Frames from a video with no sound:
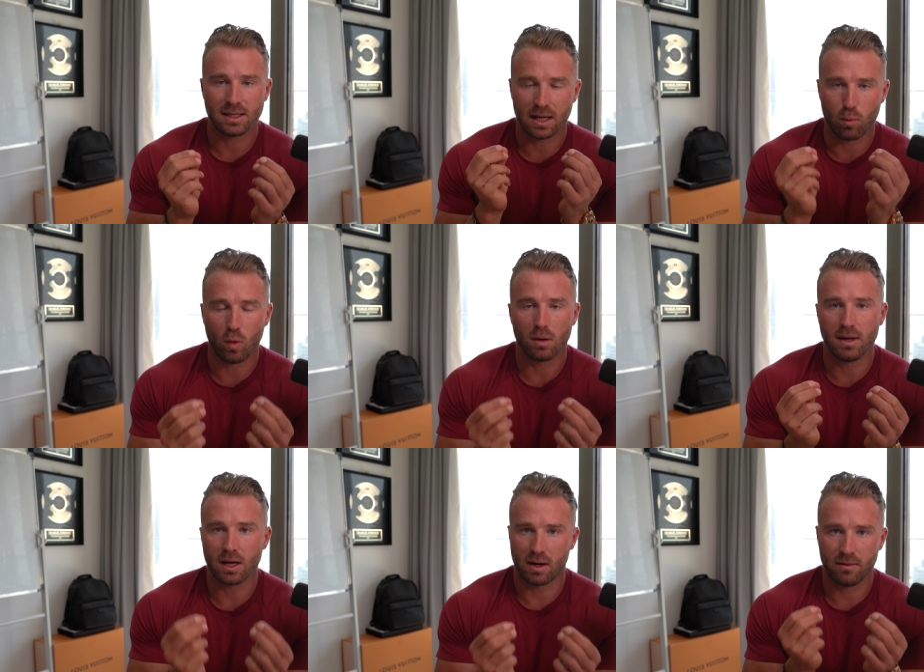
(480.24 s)
I take one
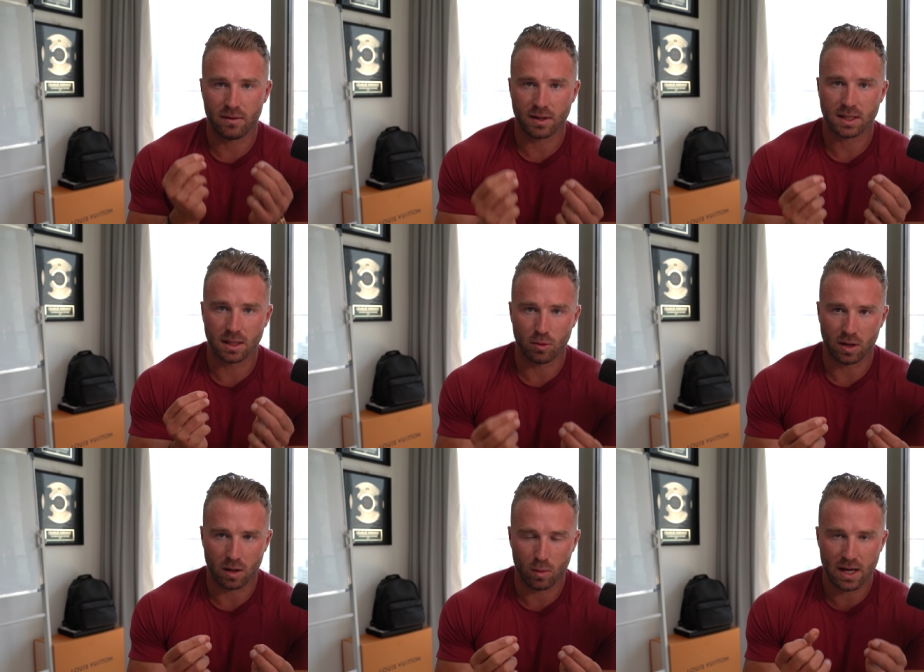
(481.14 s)
milligram first thing in the
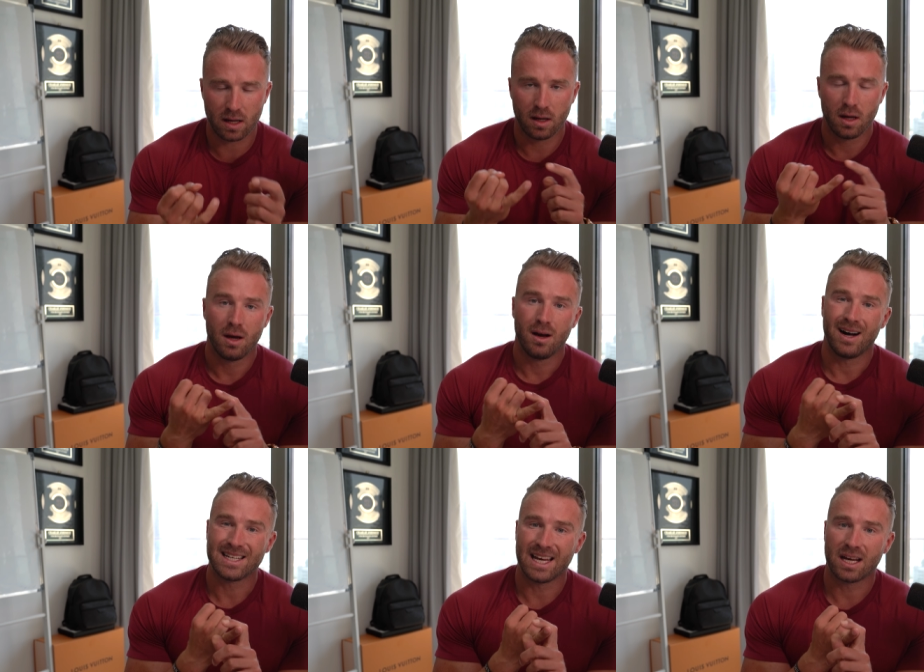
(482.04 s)
morning when awake.
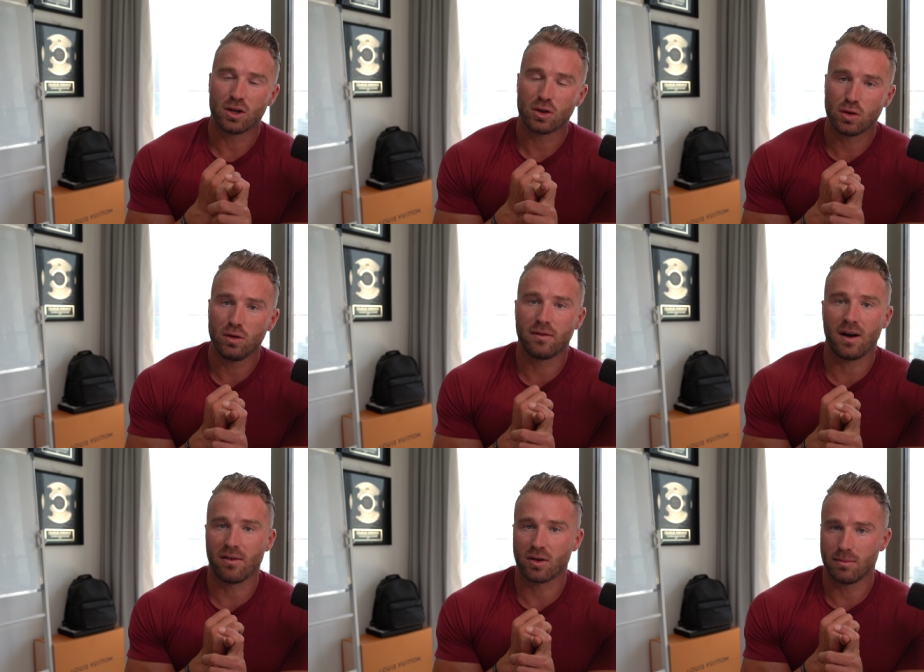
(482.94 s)
I take two
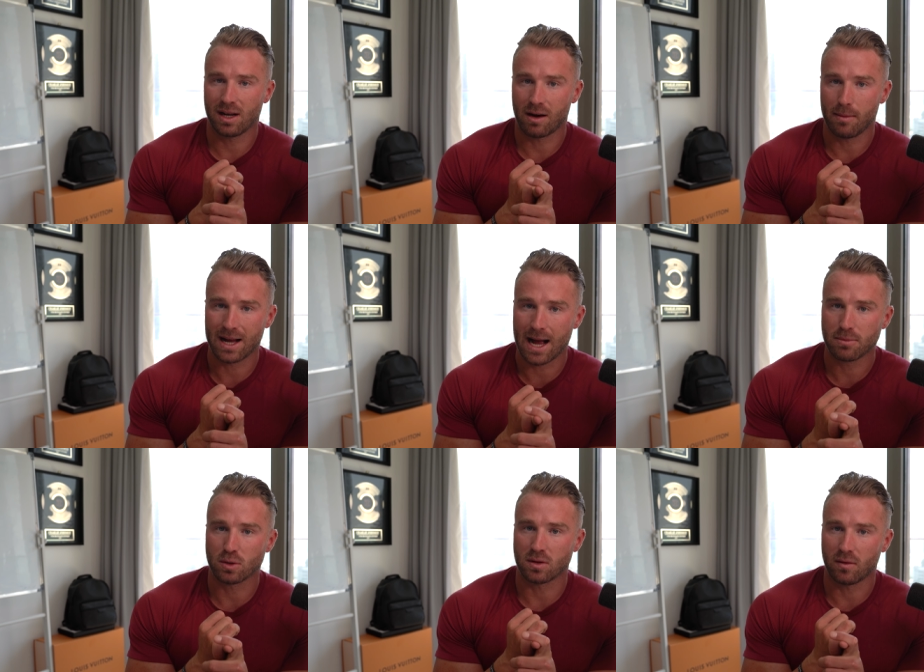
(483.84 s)
500 milligram
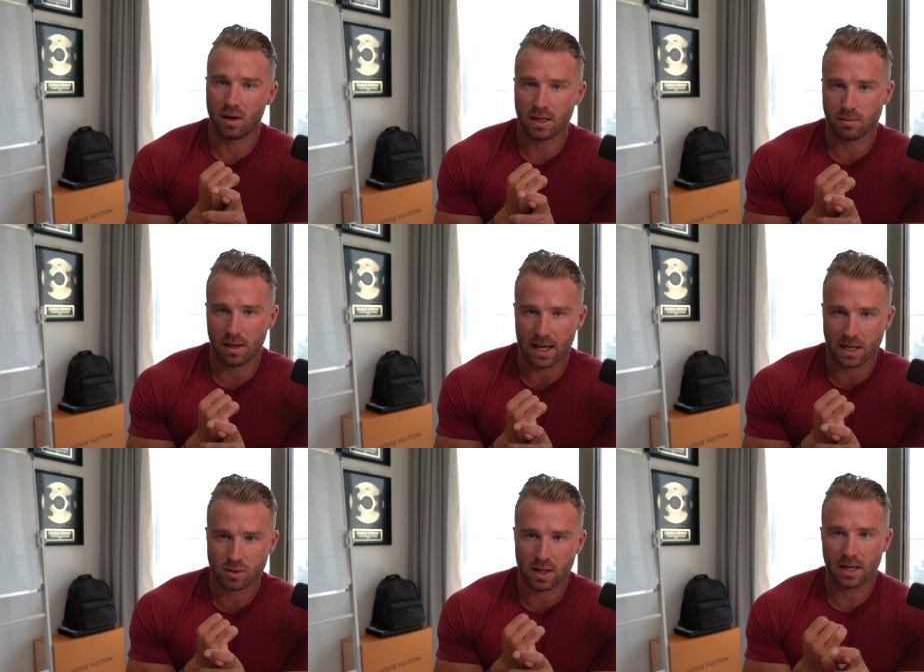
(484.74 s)
capsules of lion's mane
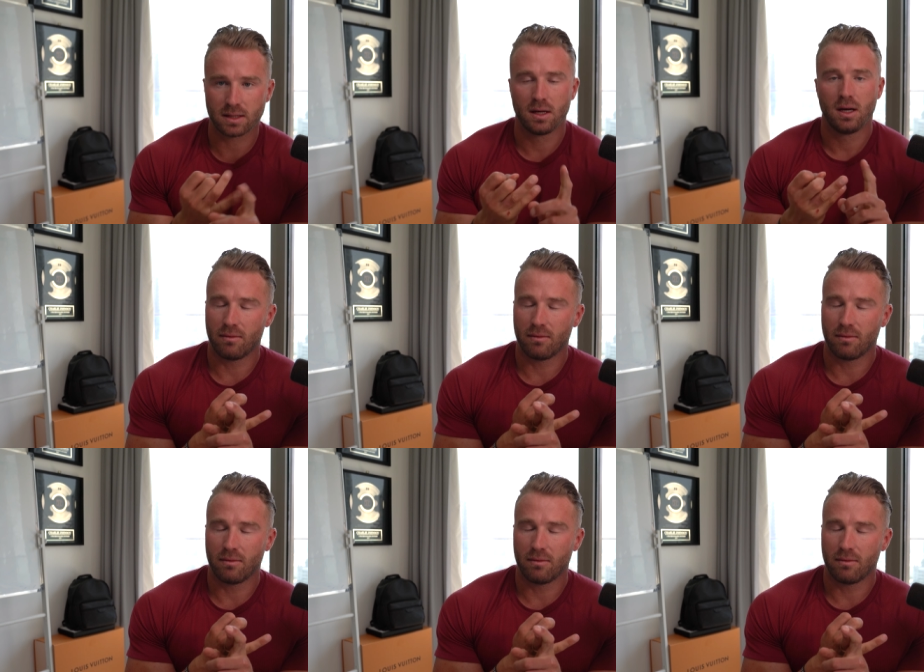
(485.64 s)
extract.